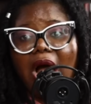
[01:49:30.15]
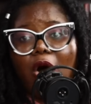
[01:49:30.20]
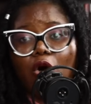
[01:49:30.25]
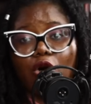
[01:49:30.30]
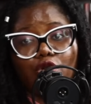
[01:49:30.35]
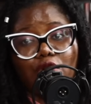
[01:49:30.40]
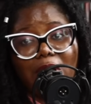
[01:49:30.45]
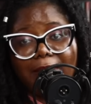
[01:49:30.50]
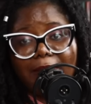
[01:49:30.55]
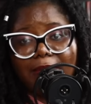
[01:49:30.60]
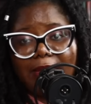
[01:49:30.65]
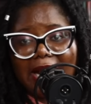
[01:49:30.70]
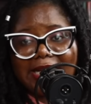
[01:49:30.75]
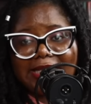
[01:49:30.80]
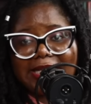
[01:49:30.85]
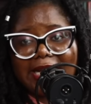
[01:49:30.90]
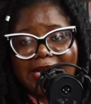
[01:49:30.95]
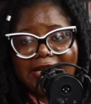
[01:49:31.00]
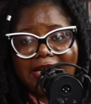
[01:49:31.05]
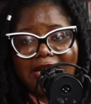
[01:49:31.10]
although I'm
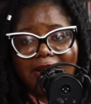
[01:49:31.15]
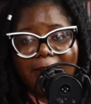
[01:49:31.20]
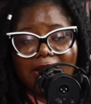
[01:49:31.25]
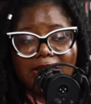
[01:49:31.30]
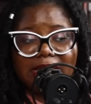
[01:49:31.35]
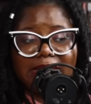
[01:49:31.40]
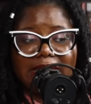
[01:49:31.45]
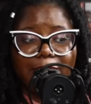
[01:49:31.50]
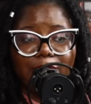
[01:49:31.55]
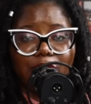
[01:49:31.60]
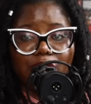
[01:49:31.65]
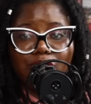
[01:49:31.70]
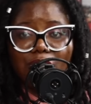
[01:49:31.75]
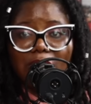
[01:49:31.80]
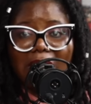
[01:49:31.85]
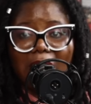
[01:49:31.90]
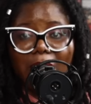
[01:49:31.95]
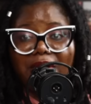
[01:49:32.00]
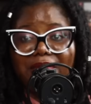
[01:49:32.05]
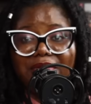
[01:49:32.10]
excited about it, I'm
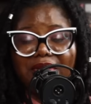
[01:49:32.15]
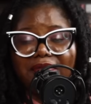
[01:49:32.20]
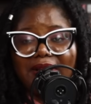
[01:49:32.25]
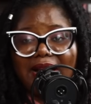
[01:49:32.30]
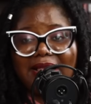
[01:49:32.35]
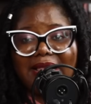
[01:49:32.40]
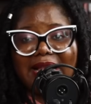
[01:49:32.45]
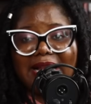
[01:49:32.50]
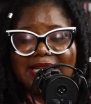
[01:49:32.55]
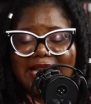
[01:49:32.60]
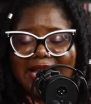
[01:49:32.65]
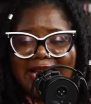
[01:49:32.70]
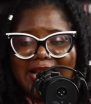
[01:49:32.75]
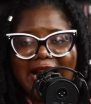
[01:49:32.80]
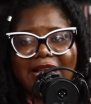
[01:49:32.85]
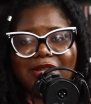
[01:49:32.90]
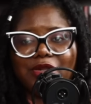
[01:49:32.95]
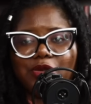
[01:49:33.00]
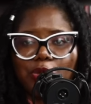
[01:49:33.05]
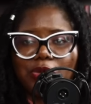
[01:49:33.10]
also aware of the fact that they
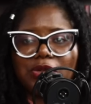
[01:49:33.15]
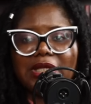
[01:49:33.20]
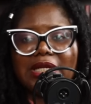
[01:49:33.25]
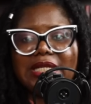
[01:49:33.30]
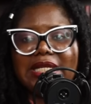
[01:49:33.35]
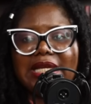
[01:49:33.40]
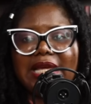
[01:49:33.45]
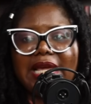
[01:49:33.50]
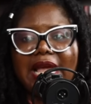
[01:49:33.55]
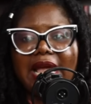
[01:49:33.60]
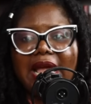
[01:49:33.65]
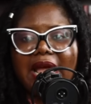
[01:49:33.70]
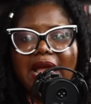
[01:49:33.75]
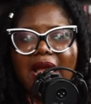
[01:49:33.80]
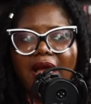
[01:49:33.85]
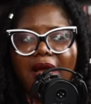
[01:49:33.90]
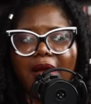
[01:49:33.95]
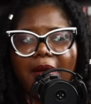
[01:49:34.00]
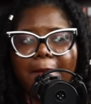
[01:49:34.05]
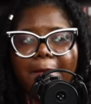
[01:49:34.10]
can totally
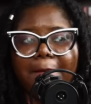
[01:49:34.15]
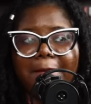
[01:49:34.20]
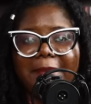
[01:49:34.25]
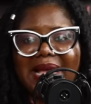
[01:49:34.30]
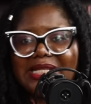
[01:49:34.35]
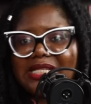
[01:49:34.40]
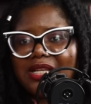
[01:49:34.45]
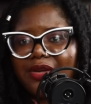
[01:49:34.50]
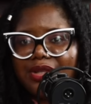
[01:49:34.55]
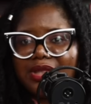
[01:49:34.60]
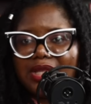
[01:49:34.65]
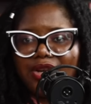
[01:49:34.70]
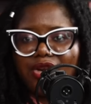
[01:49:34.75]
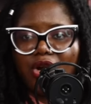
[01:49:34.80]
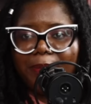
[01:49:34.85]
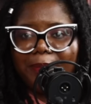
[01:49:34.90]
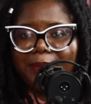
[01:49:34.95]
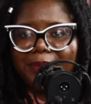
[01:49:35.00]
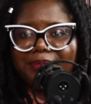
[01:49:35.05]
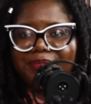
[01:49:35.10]
mess everything
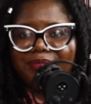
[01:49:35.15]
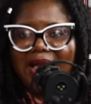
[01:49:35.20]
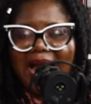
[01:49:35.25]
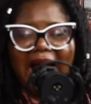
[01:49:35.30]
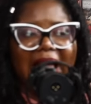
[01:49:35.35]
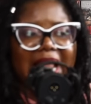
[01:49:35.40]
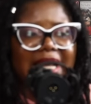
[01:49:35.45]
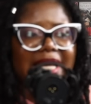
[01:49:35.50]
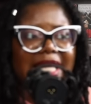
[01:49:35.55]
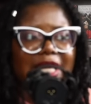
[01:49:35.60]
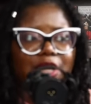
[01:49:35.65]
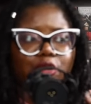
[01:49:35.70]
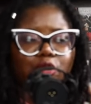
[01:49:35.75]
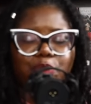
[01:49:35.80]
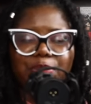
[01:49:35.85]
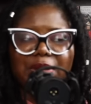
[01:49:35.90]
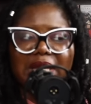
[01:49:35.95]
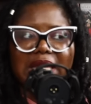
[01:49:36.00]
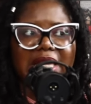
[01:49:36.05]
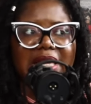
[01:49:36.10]
up, and it
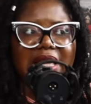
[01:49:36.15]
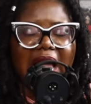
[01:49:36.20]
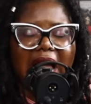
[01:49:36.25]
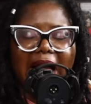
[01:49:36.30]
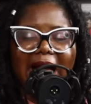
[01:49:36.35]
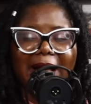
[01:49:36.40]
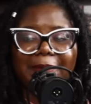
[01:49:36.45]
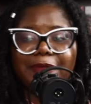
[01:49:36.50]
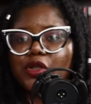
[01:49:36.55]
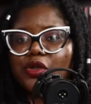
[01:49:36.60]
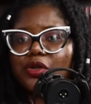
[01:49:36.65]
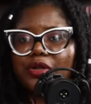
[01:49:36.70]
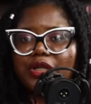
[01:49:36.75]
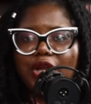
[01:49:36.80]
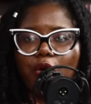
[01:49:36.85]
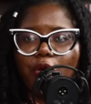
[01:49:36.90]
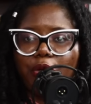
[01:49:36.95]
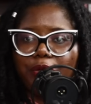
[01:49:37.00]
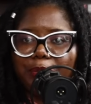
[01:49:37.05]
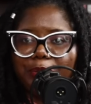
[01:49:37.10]
could be
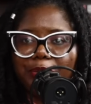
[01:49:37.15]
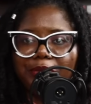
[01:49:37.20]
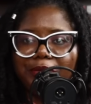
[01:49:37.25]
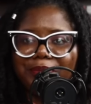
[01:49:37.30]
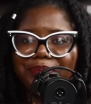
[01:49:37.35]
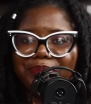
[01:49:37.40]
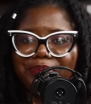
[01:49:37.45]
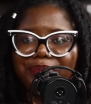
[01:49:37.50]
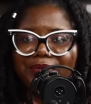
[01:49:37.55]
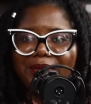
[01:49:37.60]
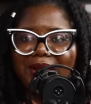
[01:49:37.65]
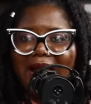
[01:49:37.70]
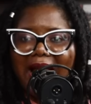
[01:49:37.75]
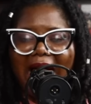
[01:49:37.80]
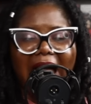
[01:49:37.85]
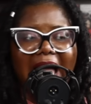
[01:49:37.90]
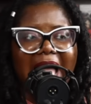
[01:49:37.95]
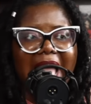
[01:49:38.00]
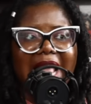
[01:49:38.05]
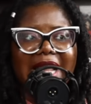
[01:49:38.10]
absolutely horrible.
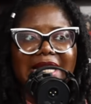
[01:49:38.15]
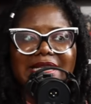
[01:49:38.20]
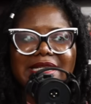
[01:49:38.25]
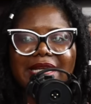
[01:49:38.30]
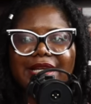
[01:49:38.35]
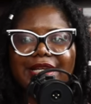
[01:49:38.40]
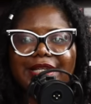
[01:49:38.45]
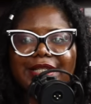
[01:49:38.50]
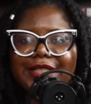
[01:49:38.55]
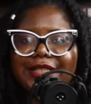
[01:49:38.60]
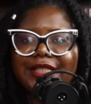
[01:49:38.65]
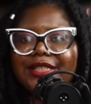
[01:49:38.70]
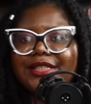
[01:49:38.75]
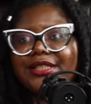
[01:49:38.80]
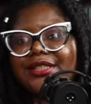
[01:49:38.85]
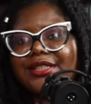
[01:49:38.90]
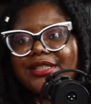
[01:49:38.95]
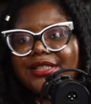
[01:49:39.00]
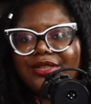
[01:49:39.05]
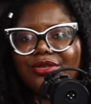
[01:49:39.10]
And
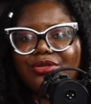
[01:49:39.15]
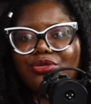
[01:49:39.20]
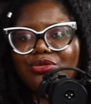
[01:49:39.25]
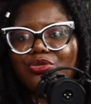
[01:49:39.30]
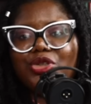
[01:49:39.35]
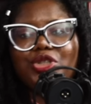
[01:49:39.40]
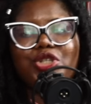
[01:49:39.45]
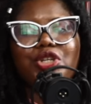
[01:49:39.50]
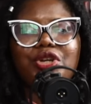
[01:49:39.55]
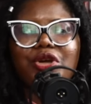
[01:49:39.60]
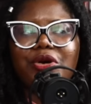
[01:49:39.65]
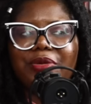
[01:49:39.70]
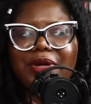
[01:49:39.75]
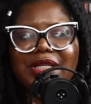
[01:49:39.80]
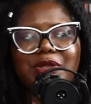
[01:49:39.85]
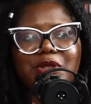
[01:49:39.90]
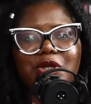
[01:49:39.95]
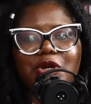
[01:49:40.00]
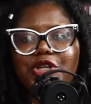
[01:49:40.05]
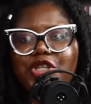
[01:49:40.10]
would you know
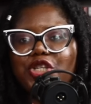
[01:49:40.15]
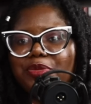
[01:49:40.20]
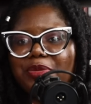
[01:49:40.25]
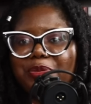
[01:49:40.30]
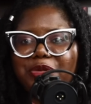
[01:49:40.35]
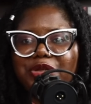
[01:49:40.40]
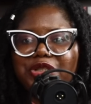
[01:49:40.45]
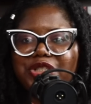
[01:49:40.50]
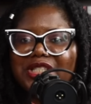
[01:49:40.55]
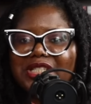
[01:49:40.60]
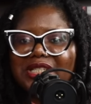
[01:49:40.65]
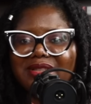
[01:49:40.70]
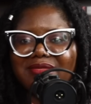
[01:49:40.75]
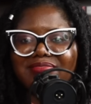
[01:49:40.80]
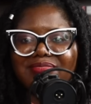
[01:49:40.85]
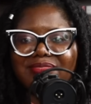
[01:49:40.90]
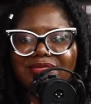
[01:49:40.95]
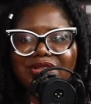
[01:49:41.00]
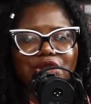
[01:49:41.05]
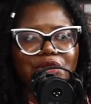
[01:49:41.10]
it's going to be
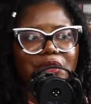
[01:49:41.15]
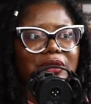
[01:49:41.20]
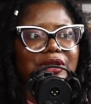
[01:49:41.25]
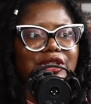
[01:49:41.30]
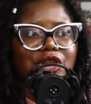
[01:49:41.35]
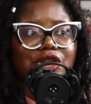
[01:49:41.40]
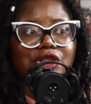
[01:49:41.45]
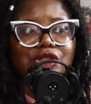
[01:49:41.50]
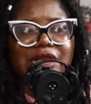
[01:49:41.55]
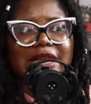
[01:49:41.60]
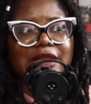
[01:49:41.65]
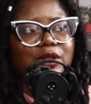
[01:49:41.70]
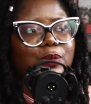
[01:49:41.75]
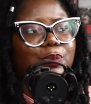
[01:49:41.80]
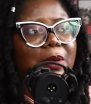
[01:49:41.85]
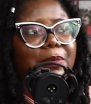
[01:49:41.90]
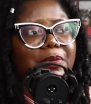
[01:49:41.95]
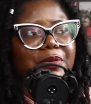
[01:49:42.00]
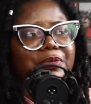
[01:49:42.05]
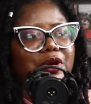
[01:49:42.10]
Bridgerton? So it's just it's
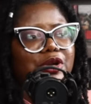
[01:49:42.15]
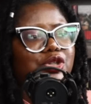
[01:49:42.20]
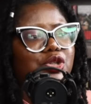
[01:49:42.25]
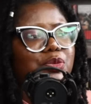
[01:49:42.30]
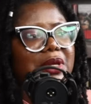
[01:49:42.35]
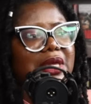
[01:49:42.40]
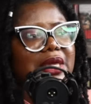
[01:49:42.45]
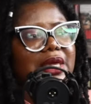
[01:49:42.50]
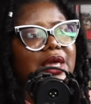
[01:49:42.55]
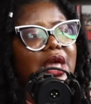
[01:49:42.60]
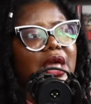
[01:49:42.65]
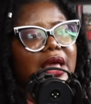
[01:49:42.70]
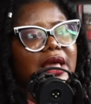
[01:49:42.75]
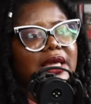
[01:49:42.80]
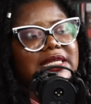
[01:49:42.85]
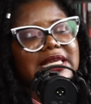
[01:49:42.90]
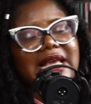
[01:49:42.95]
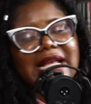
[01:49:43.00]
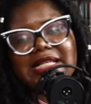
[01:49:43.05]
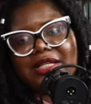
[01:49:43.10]
probably going to be
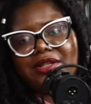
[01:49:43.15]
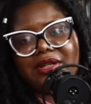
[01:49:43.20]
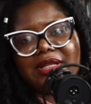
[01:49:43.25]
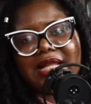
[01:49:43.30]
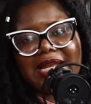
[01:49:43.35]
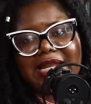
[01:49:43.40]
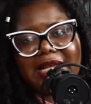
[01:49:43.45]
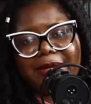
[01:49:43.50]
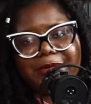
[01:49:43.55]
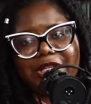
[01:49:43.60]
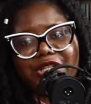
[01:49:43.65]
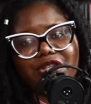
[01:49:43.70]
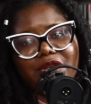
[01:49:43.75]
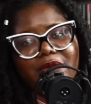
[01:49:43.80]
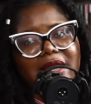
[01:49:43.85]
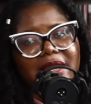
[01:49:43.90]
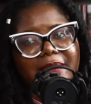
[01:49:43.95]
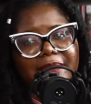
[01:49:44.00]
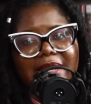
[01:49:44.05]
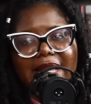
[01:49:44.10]
yet another
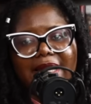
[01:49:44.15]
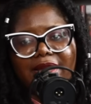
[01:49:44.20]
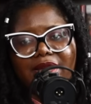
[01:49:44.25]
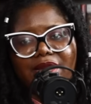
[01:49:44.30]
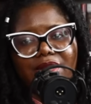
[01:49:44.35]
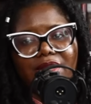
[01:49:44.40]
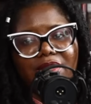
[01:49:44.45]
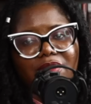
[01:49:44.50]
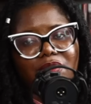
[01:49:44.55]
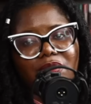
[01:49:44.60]
adaptation where I'm like